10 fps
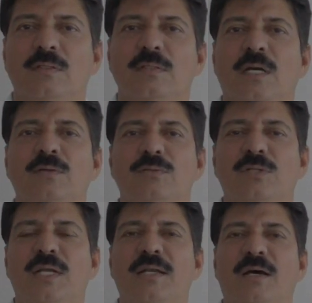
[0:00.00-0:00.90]
Now
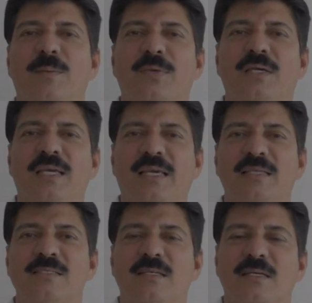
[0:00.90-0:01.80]
today's topic
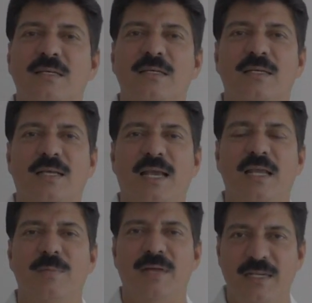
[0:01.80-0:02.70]
is
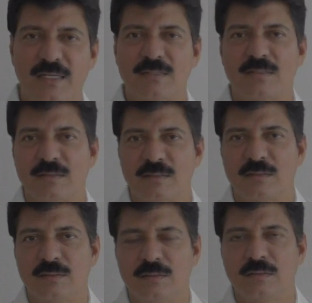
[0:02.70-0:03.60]
kinematics.
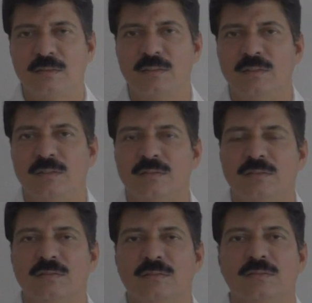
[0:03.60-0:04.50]

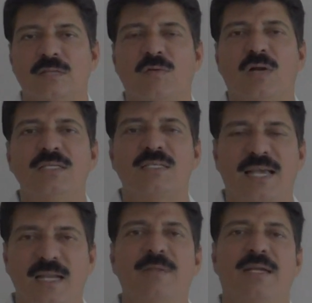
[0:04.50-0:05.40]
Then what is
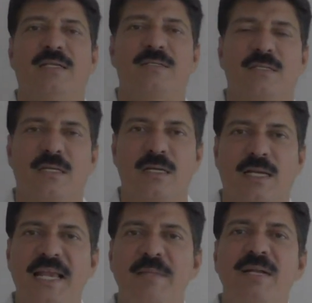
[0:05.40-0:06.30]
kinematics?
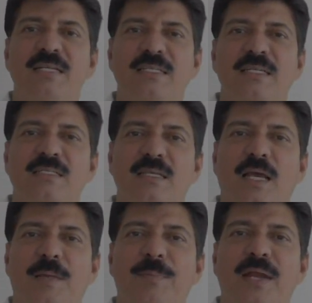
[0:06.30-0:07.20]
Kinematics is
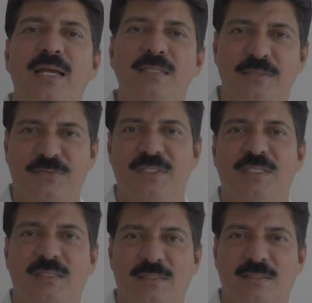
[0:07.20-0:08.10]
a branch of
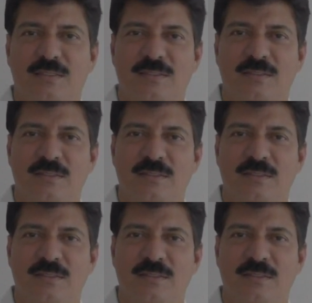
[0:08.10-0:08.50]
physics